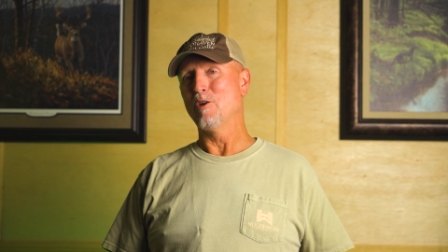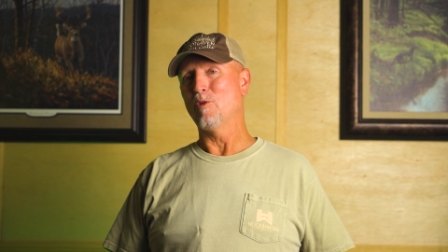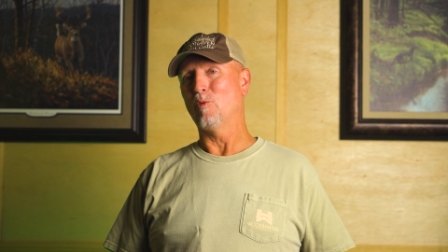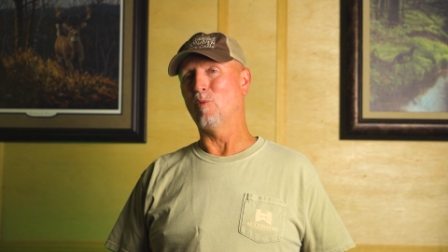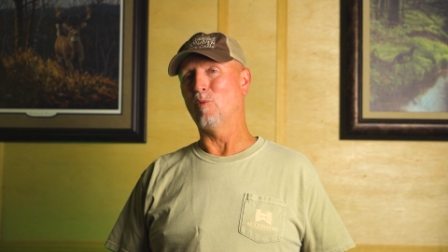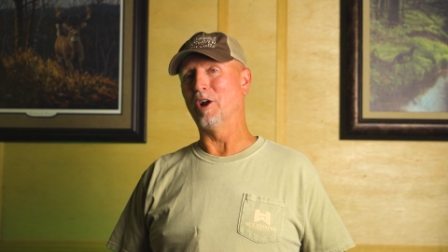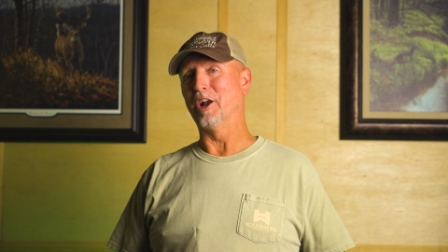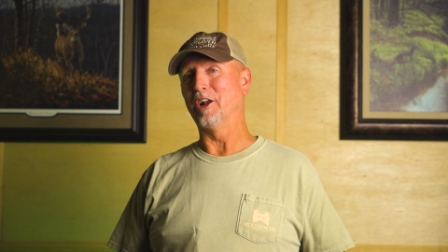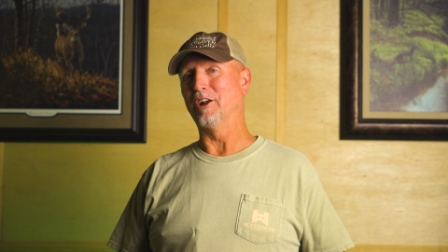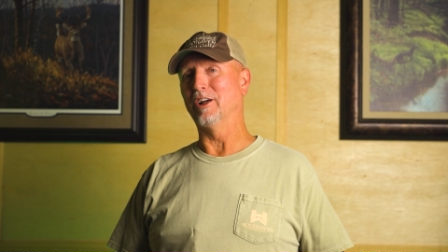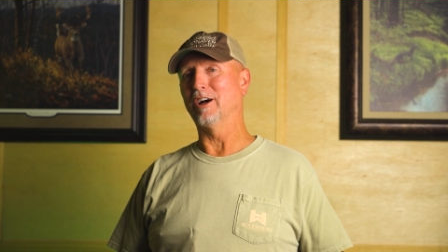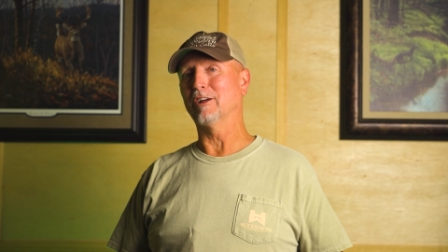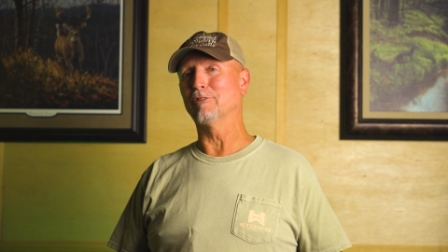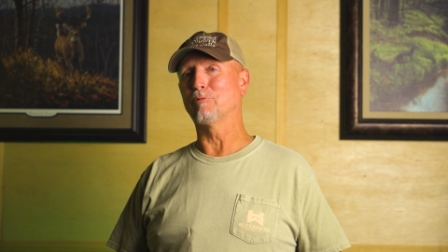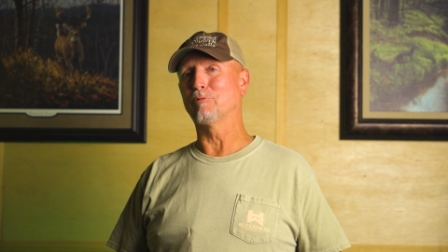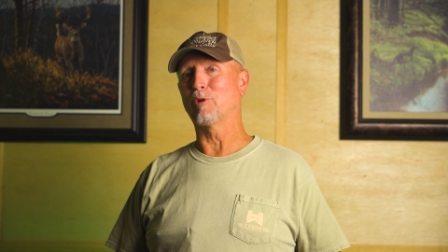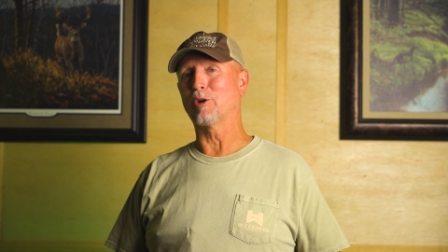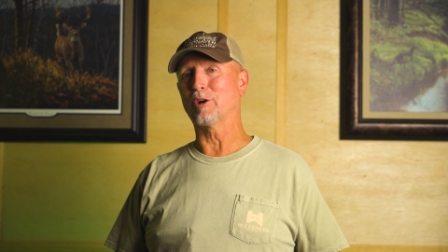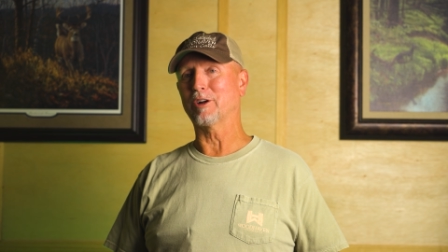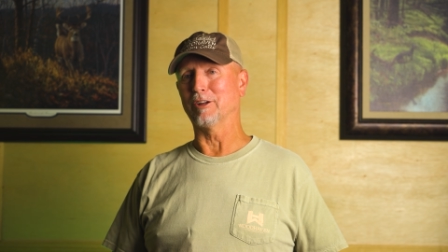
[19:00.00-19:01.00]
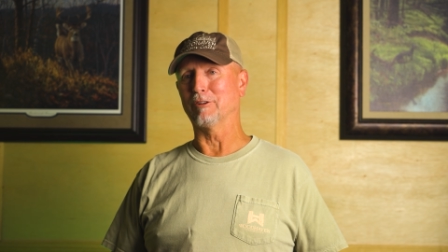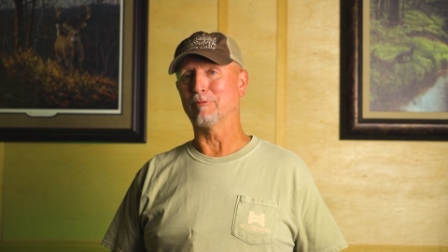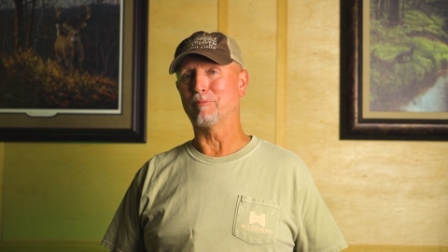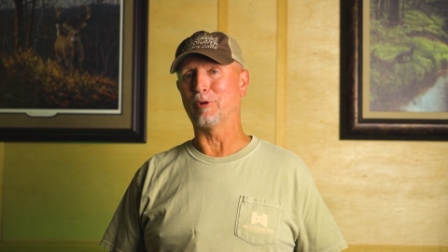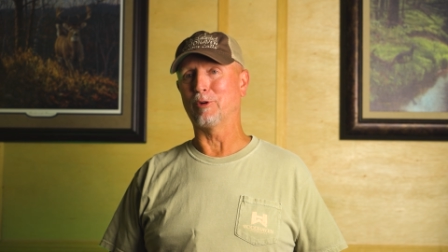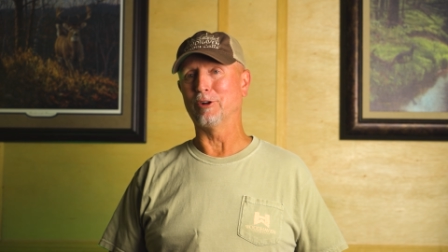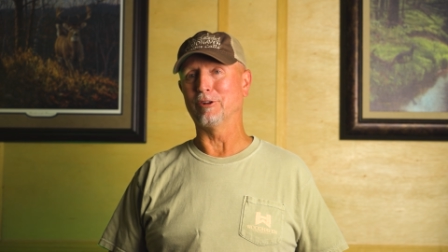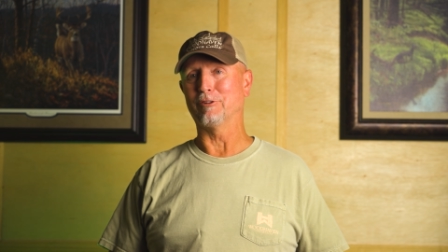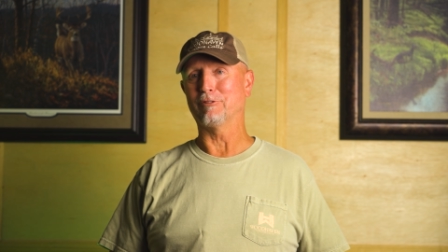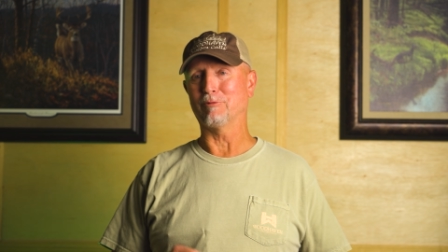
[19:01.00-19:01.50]
when it does work, it's
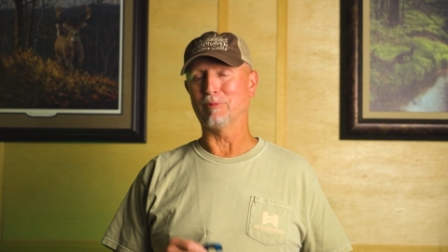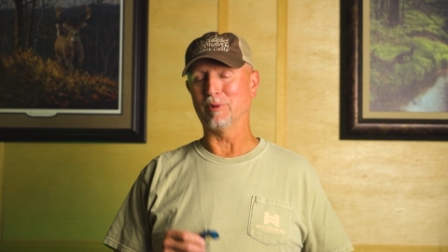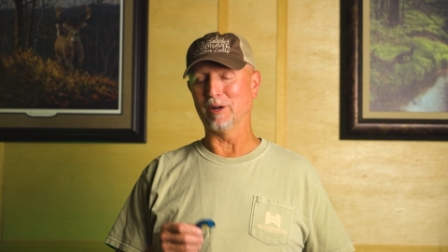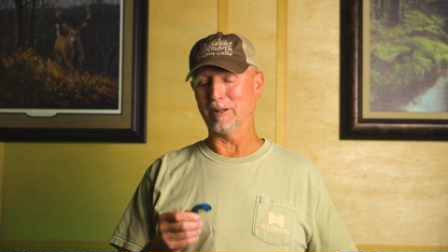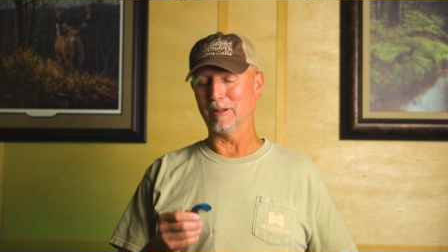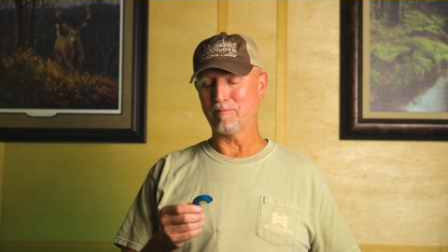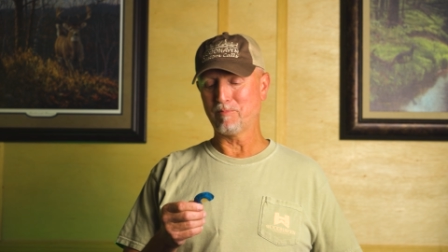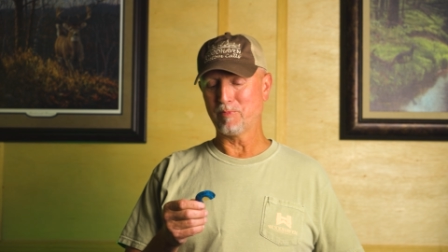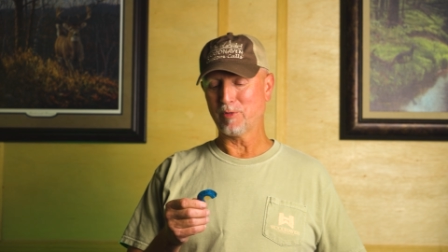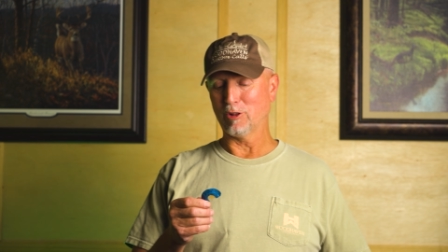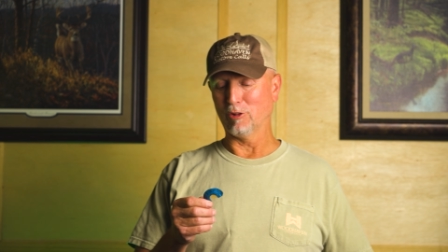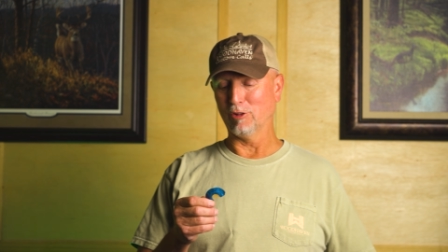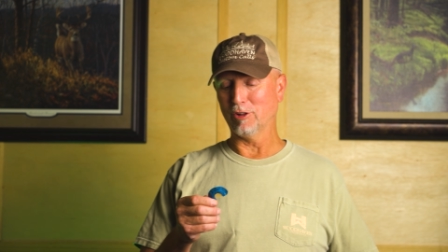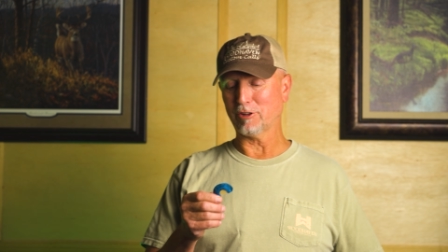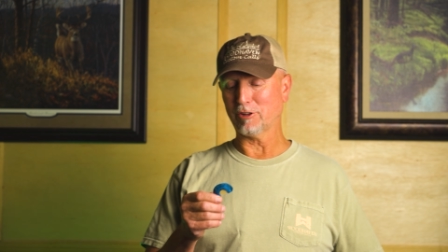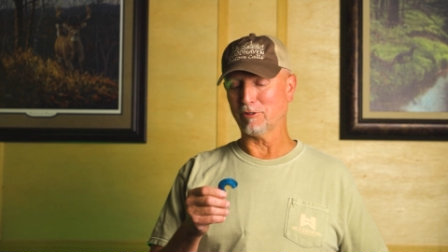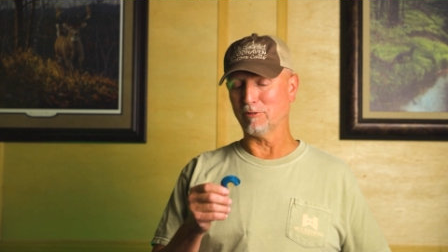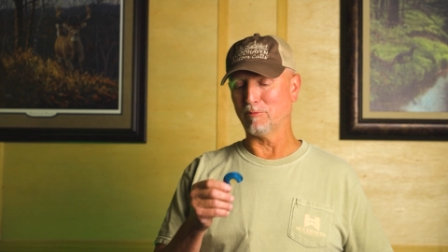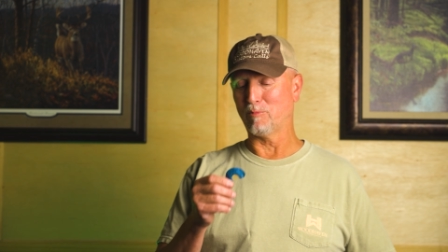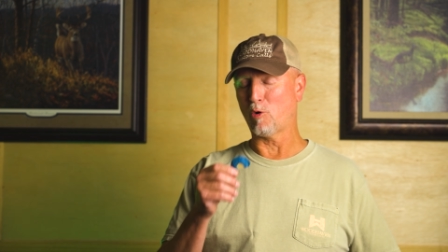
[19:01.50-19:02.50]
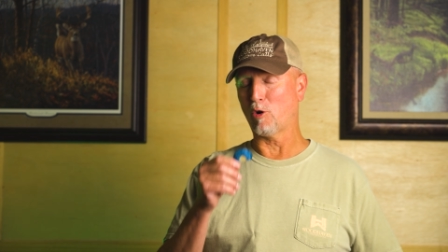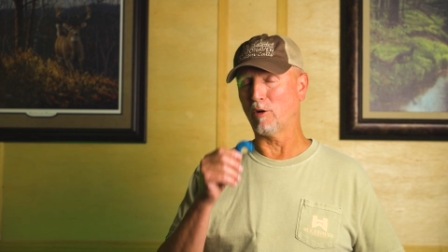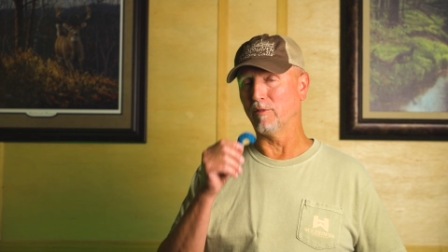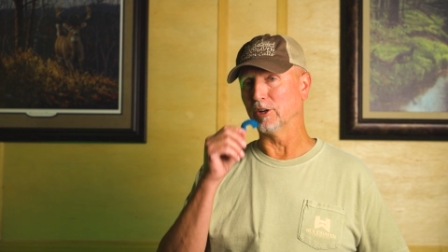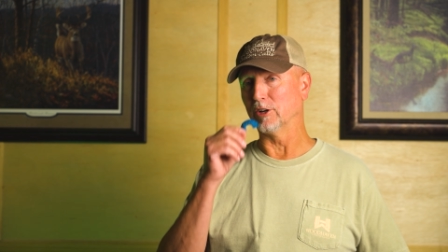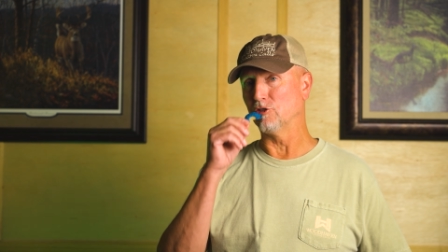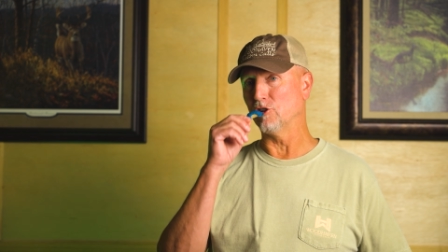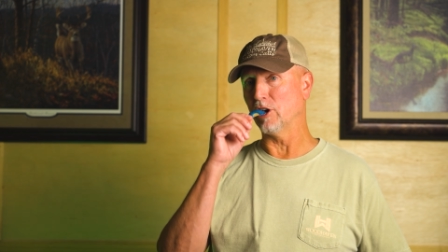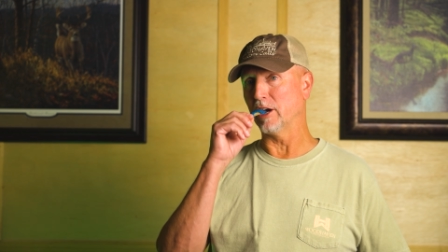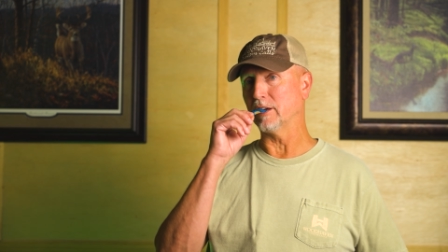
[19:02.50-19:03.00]
pretty sweet. So this is more of a
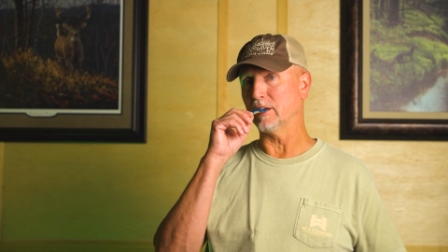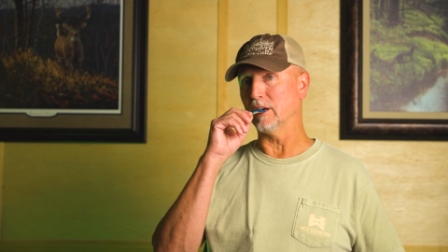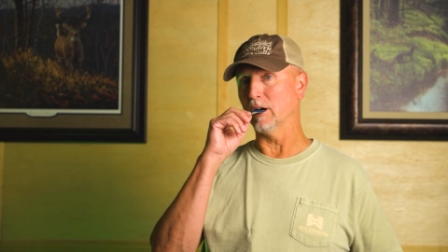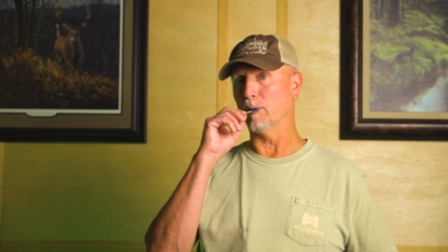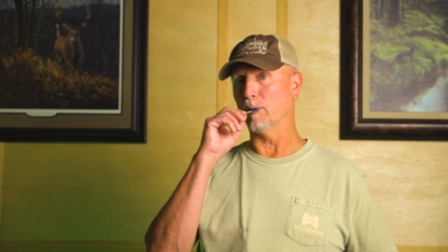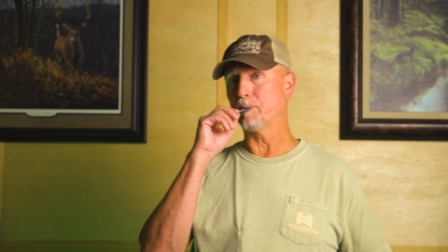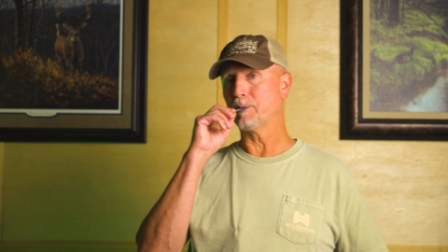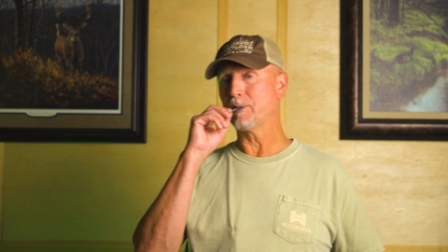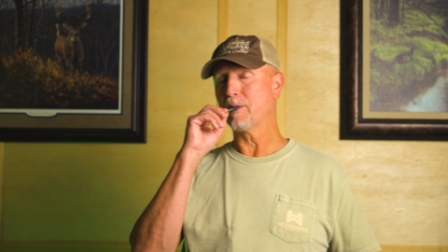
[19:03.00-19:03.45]
jake yelp.